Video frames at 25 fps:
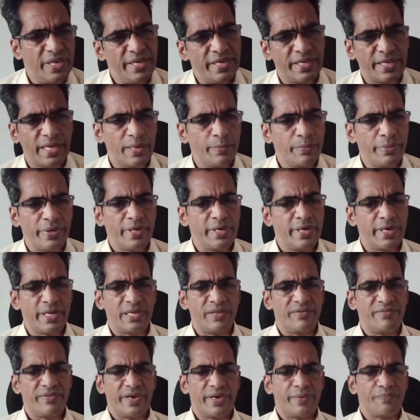It can be
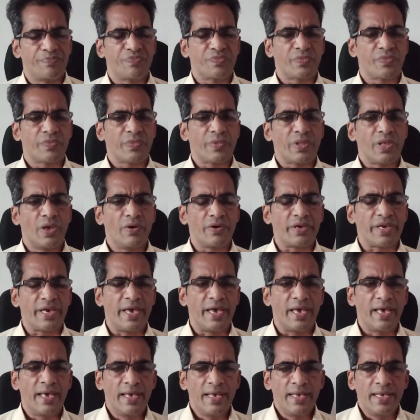anyway.
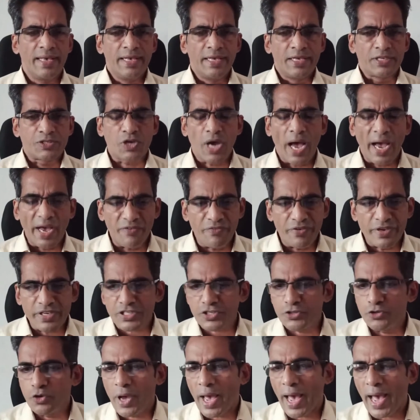Okay. So I
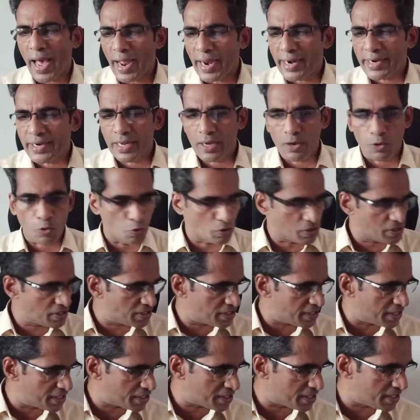wish you had good
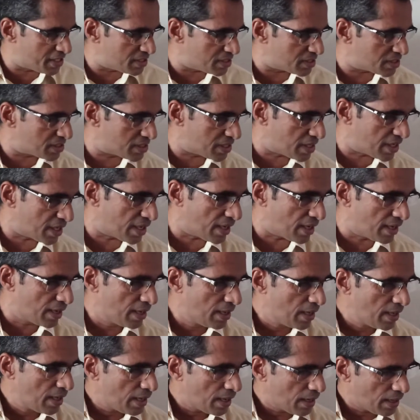sessions
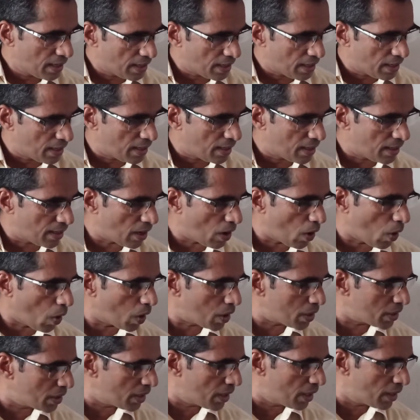
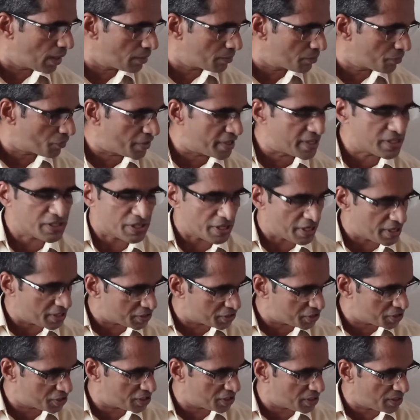on
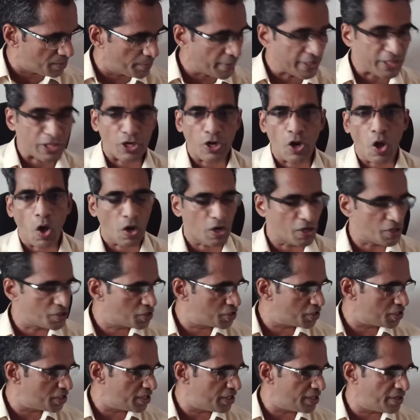research
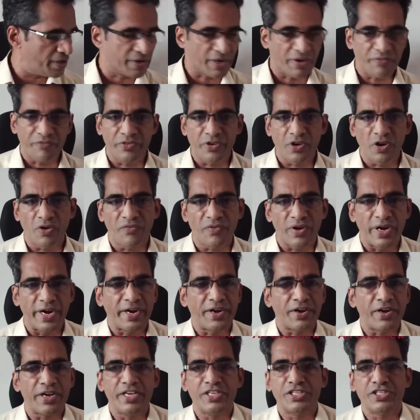methodology, review of
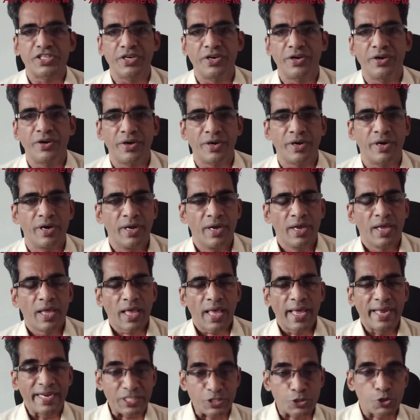literature,
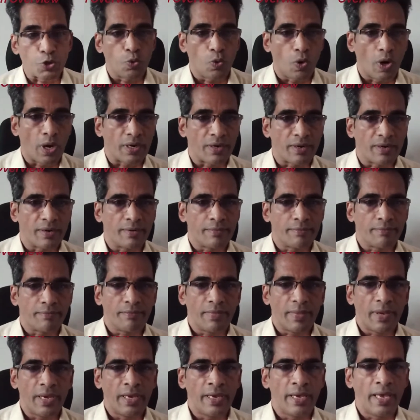and so on.
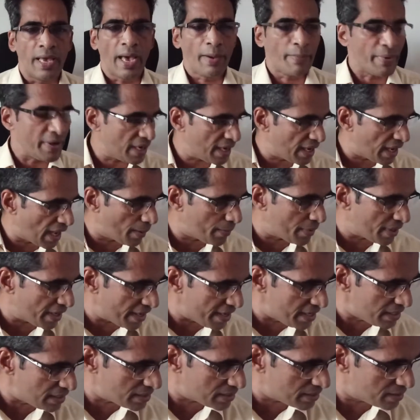Am I
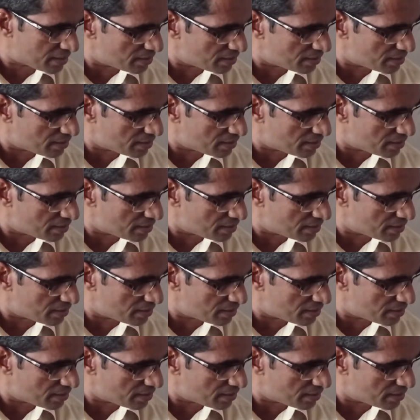right?